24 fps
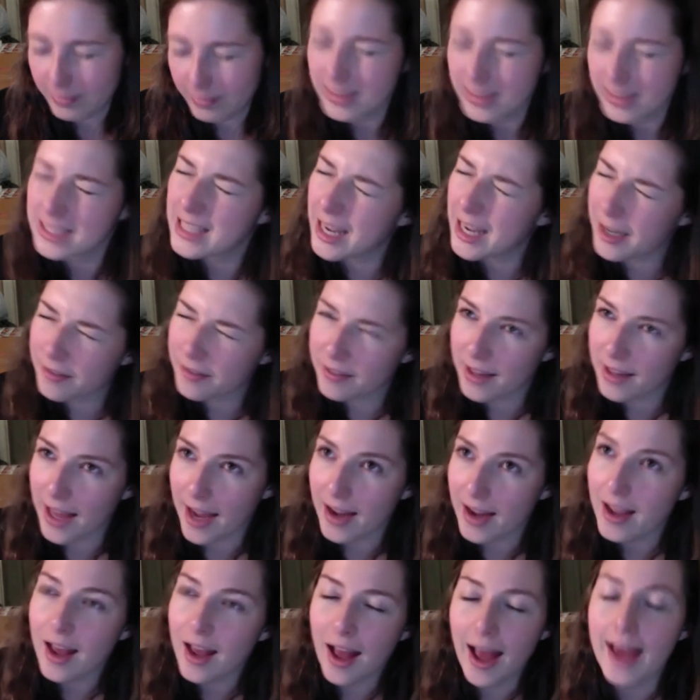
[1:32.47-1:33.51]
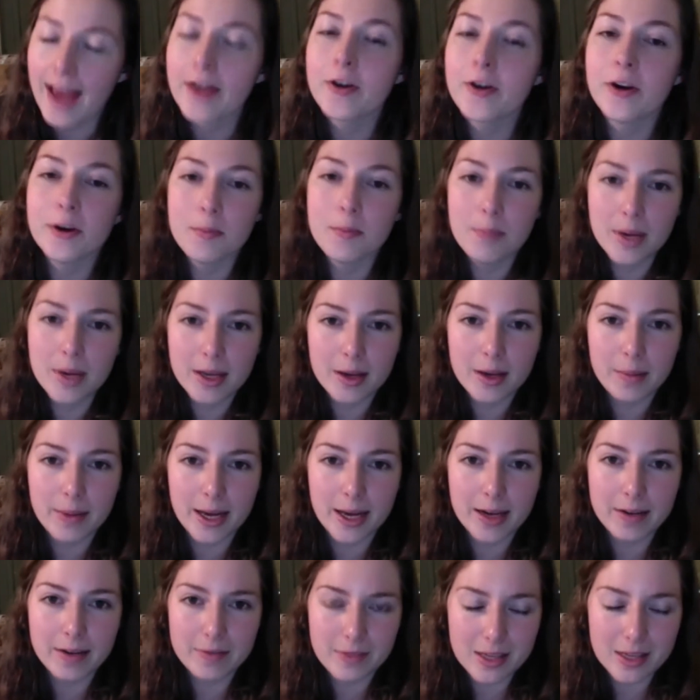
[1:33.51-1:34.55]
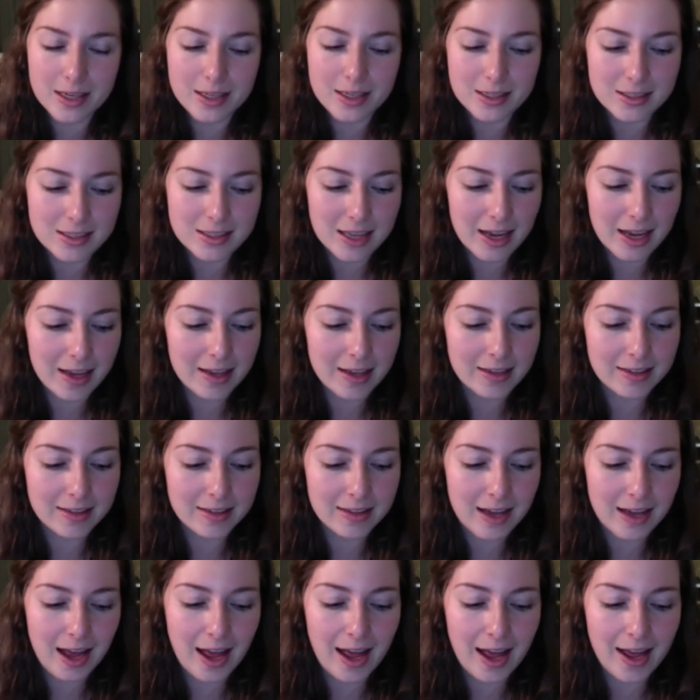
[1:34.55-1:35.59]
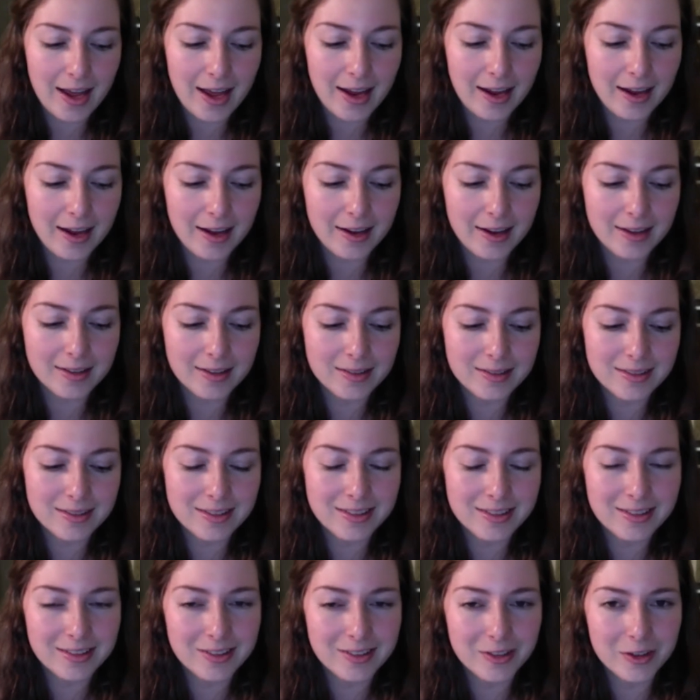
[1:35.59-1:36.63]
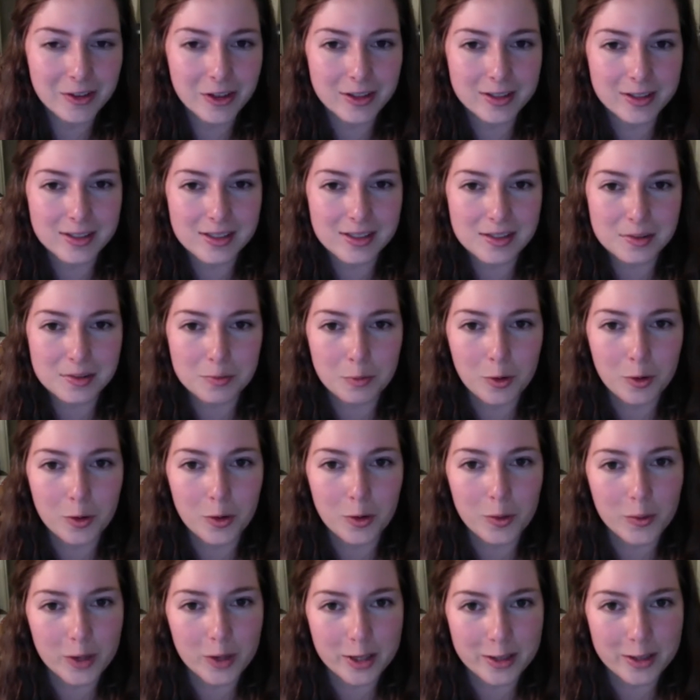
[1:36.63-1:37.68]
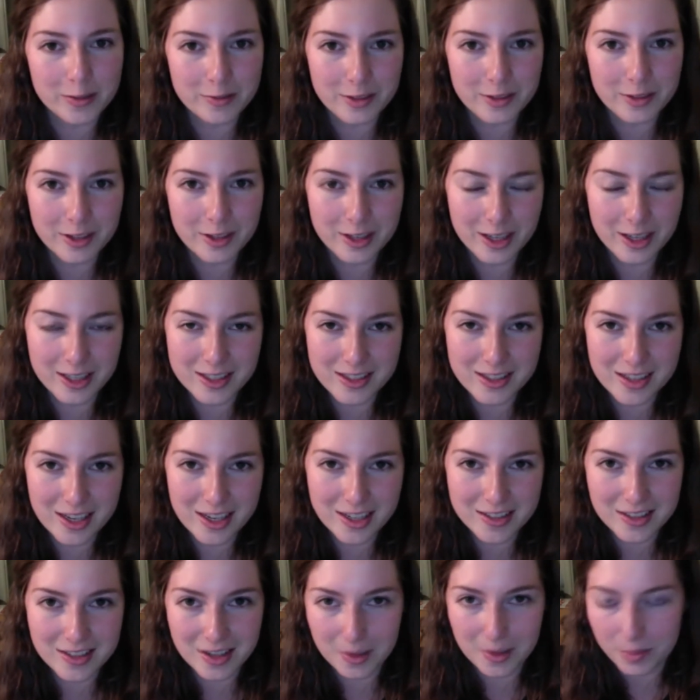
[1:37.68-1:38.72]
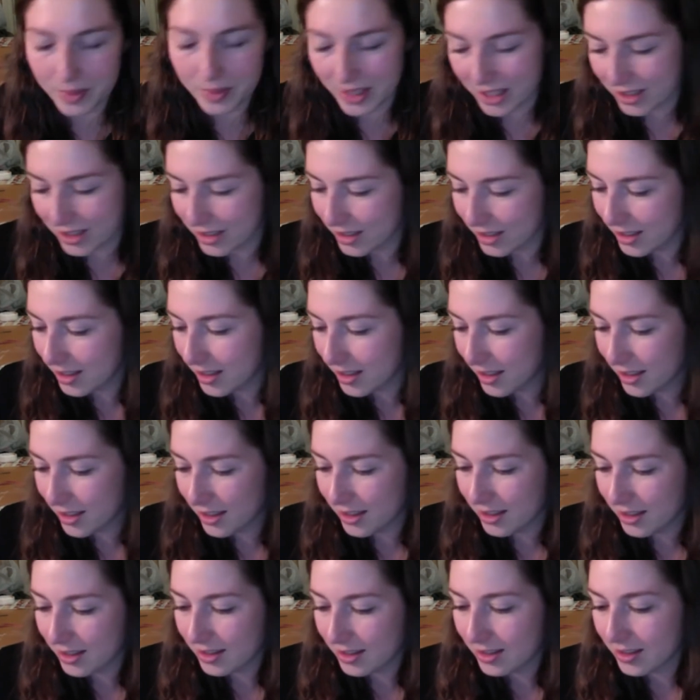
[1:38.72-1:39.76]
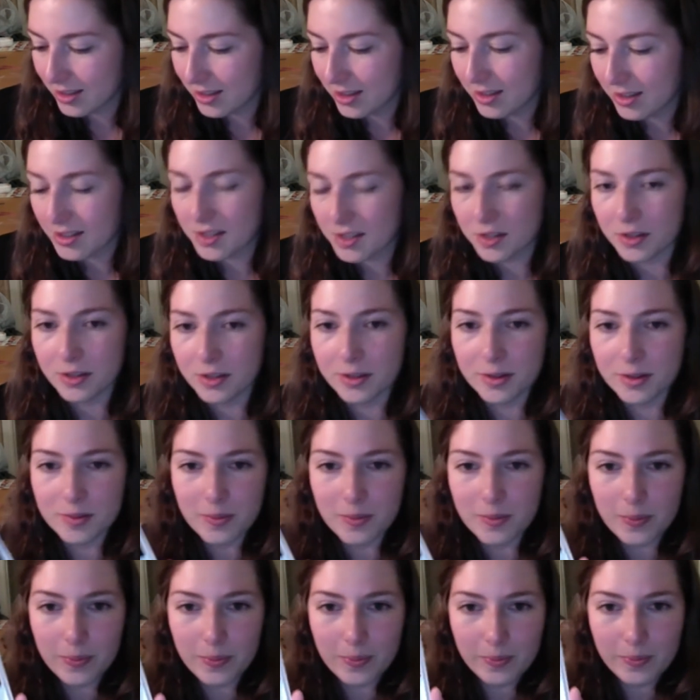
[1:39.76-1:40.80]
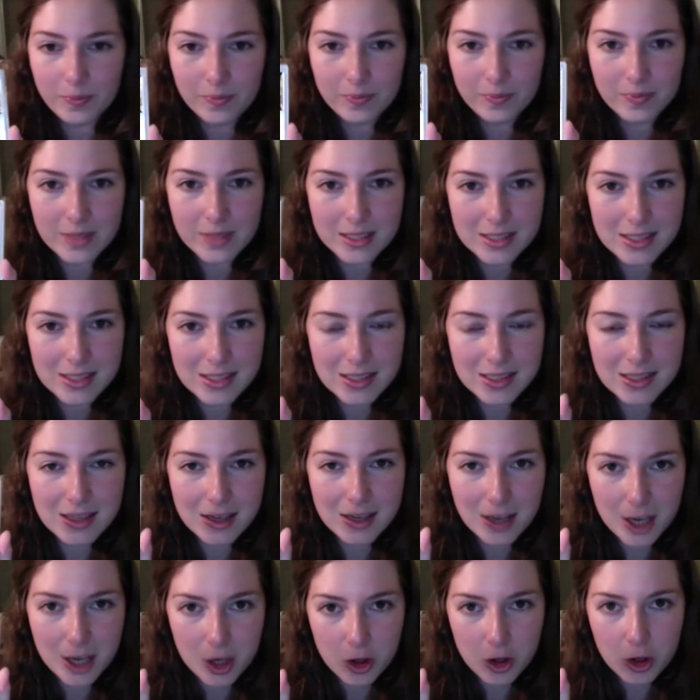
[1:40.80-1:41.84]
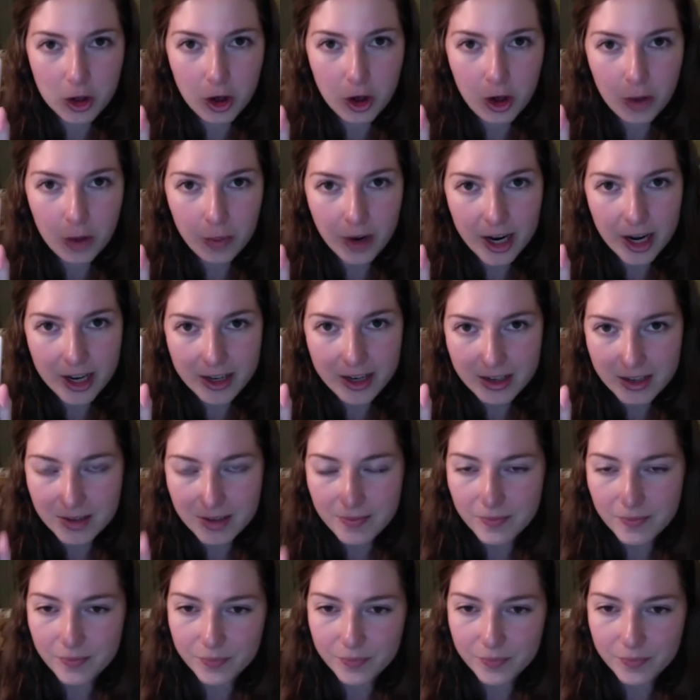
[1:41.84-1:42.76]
It's kind of a lie. I got a bigger pack of these, and I got a small one of the Gansai Tambi. So this is the Kissho brand